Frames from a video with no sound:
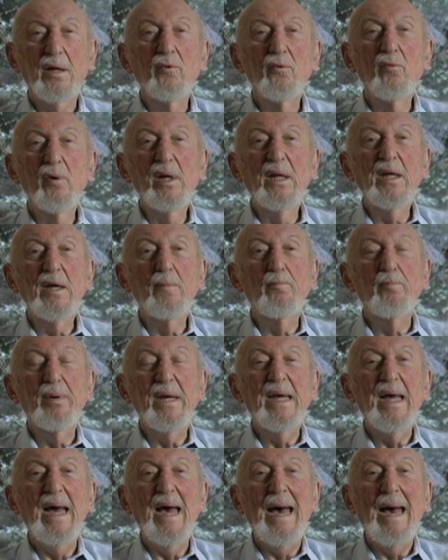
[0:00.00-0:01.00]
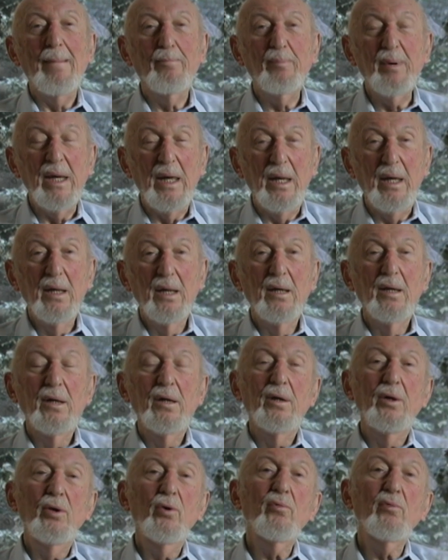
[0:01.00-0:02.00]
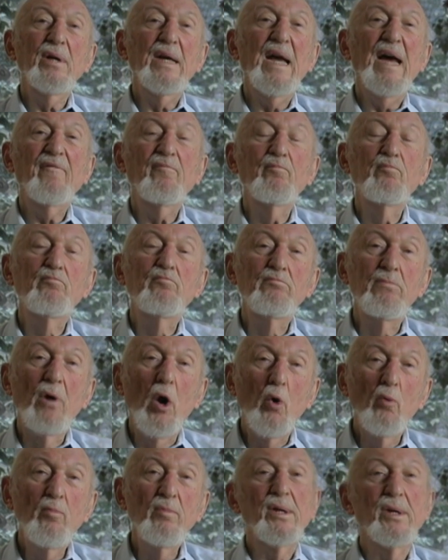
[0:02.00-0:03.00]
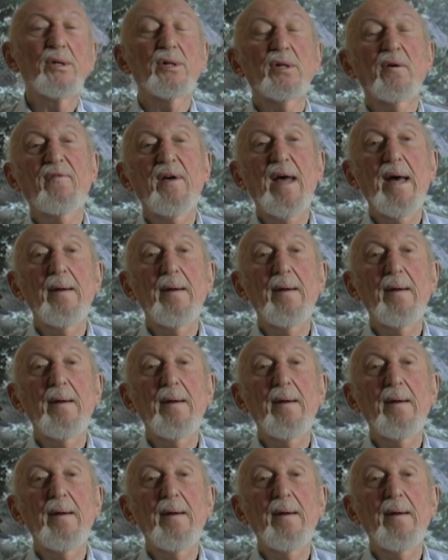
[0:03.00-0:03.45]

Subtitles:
can really be happy. You could have moments of